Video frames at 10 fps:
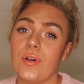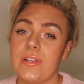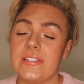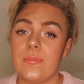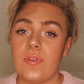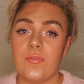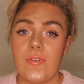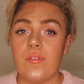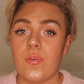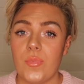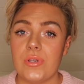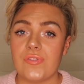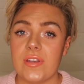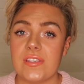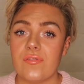honestly my favorite
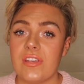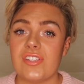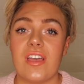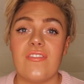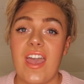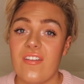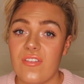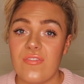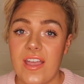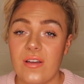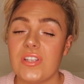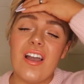moisturizing range that I've ever found.